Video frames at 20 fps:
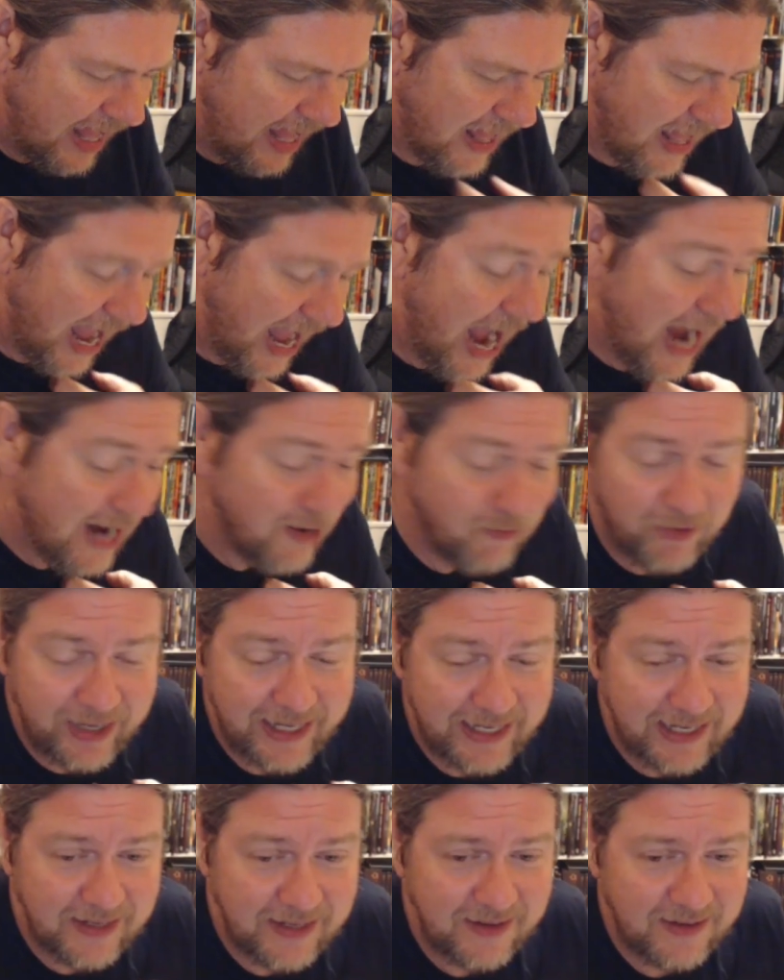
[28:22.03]
I
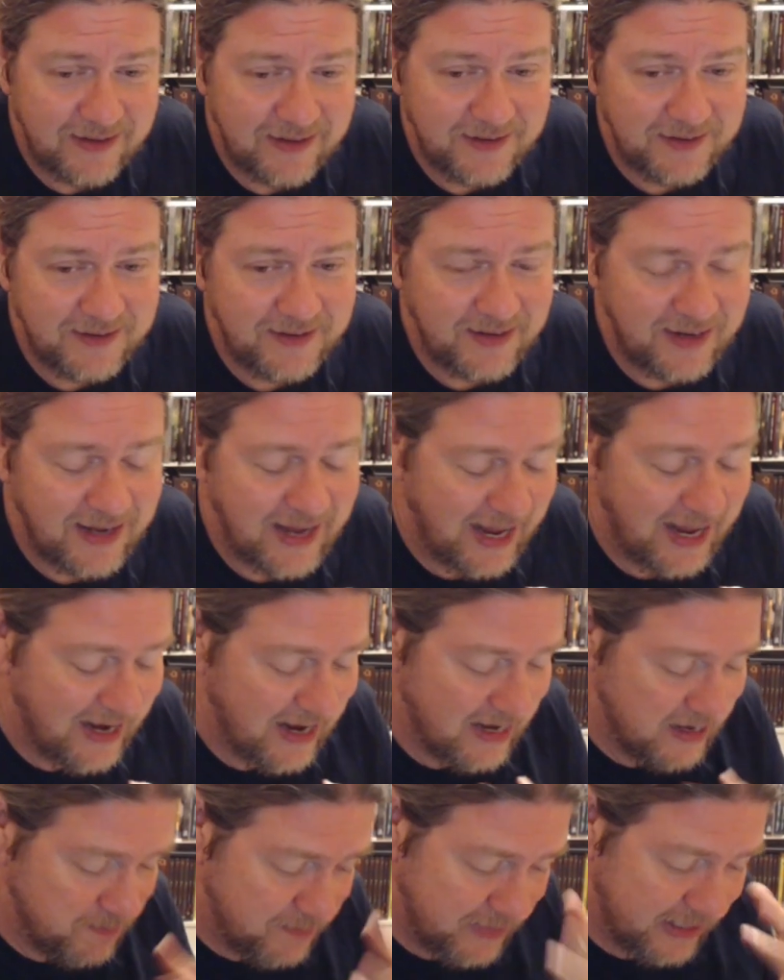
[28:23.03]
read it and
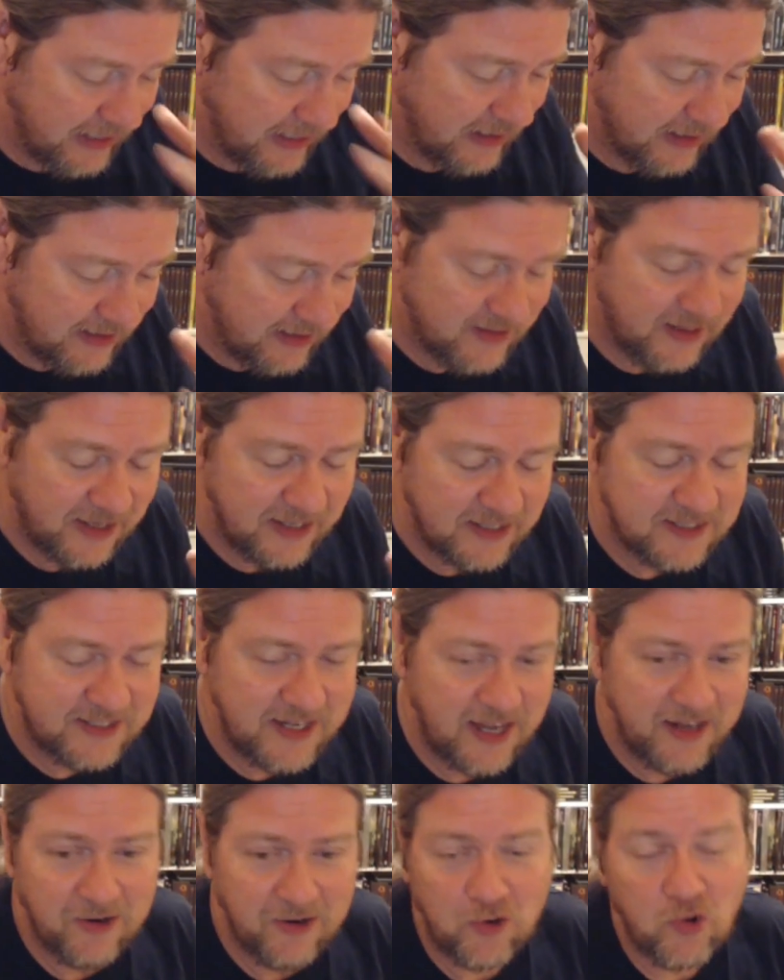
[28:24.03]
I immediately think
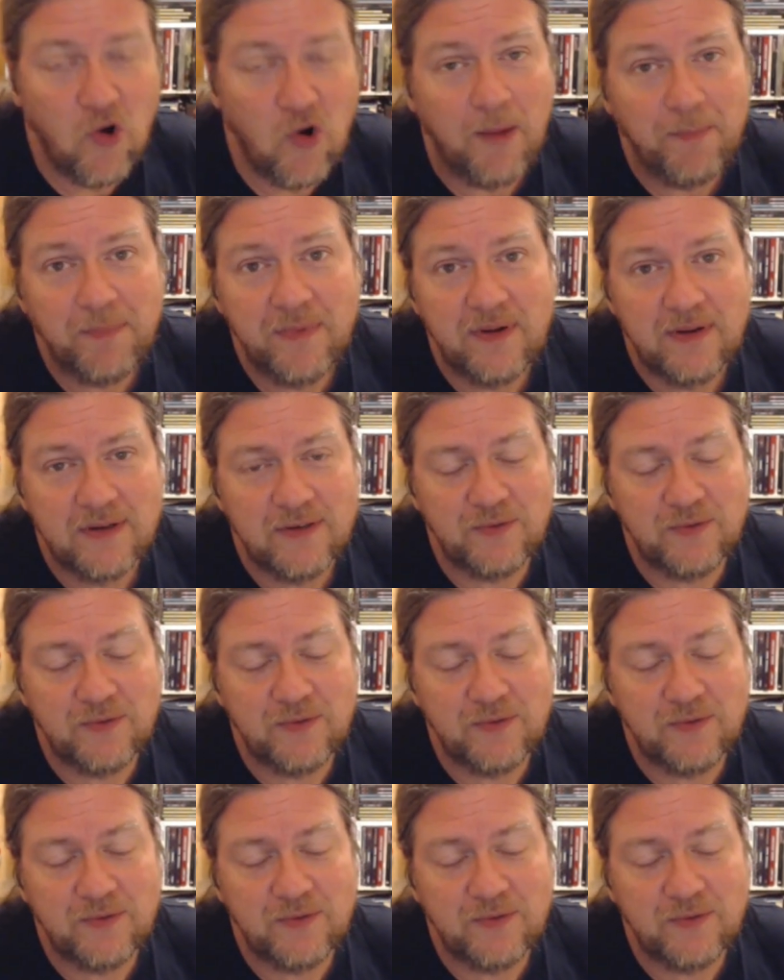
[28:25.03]
Seder Krupp,